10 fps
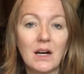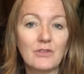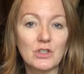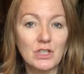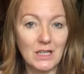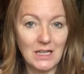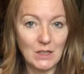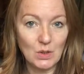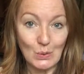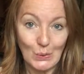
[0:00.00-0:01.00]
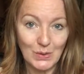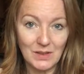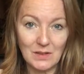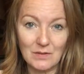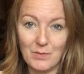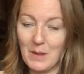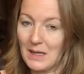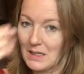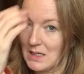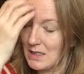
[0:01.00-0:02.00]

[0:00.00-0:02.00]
I've not done any courses for pattern